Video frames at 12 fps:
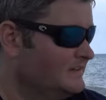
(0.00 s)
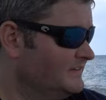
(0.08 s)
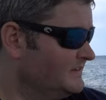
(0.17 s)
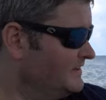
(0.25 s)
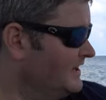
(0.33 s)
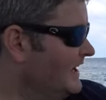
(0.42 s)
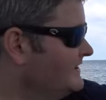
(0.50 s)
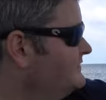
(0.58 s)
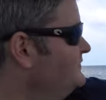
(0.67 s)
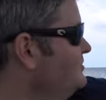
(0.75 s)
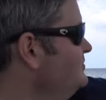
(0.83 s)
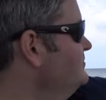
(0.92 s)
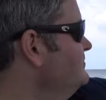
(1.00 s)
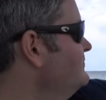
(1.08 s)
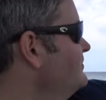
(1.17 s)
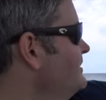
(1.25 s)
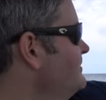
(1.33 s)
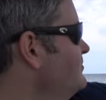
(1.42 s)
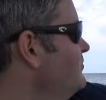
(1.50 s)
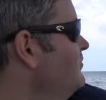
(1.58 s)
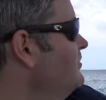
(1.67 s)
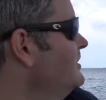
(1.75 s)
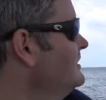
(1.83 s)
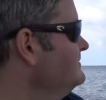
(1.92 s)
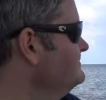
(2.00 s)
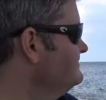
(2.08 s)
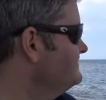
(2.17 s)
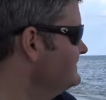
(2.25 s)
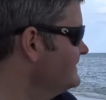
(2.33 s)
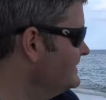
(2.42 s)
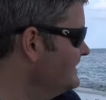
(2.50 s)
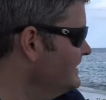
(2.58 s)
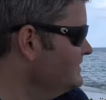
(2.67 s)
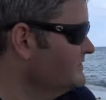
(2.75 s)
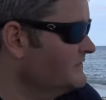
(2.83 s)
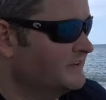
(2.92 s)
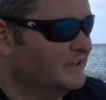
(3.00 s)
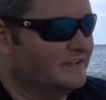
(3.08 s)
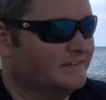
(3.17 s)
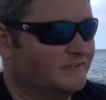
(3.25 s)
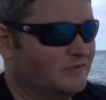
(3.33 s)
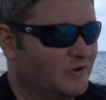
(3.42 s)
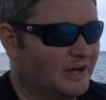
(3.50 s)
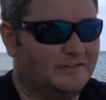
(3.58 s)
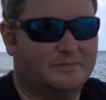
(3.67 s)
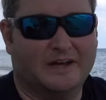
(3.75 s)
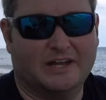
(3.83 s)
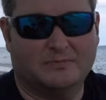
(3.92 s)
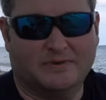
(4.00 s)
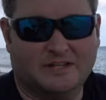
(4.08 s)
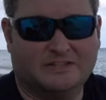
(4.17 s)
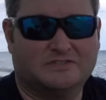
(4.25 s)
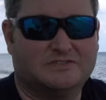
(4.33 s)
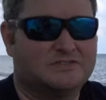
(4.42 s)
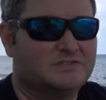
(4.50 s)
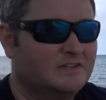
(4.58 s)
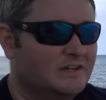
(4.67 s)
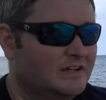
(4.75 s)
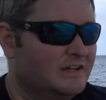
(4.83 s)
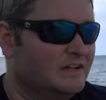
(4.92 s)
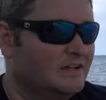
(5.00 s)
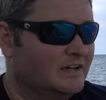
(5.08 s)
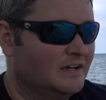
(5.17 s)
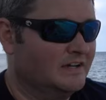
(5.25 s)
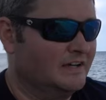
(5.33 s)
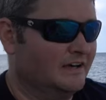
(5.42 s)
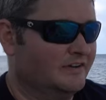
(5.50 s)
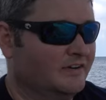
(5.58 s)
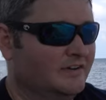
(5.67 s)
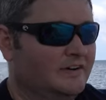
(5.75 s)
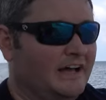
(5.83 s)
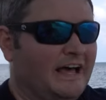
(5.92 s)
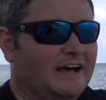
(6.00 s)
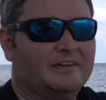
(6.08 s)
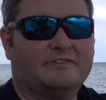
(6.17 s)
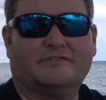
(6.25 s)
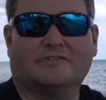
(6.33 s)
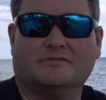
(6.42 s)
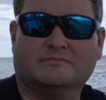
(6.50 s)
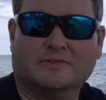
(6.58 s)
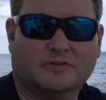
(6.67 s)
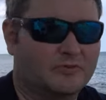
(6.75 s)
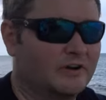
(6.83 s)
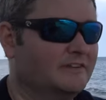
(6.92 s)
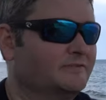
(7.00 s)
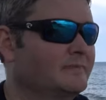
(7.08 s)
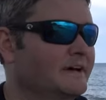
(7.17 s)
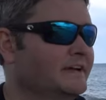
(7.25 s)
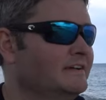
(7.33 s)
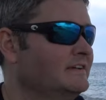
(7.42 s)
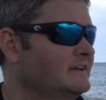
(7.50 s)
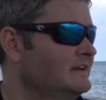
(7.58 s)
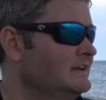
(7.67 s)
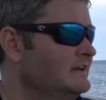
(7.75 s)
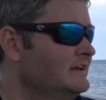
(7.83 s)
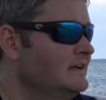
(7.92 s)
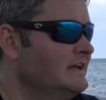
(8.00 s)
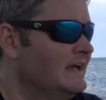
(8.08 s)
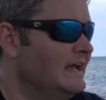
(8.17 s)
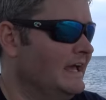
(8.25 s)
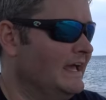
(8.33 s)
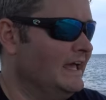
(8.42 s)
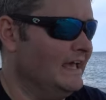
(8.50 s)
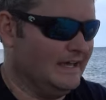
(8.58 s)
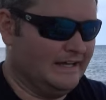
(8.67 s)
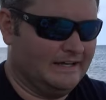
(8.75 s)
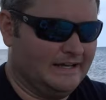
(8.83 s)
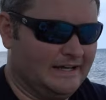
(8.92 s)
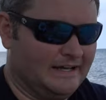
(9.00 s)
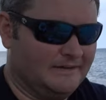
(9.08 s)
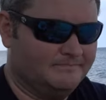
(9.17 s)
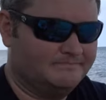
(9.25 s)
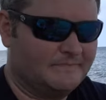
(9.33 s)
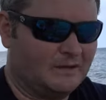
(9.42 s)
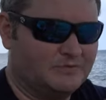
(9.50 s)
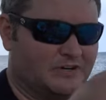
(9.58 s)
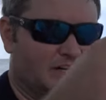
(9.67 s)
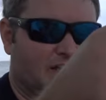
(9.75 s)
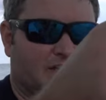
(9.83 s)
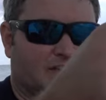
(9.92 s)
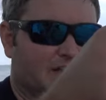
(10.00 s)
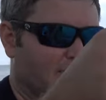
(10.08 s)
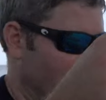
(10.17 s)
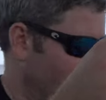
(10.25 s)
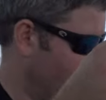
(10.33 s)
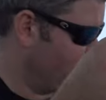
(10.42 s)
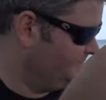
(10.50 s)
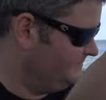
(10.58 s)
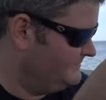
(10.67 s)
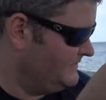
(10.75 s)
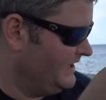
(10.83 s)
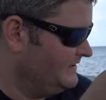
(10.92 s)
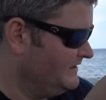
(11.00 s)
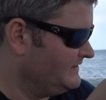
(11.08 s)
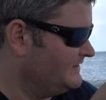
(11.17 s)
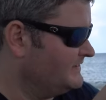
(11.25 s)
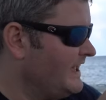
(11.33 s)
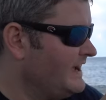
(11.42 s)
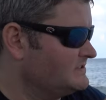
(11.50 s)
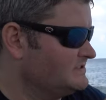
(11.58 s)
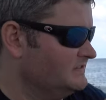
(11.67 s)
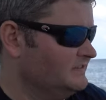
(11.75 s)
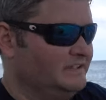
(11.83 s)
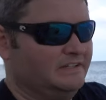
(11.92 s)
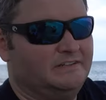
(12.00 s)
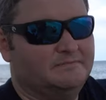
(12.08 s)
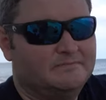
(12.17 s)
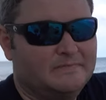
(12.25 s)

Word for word: is a nice view for number one. Uh, you can see this is Grace Bay Beach, uh, down here at a house on Grace Bay, and uh, I'm drinking this. And this is actually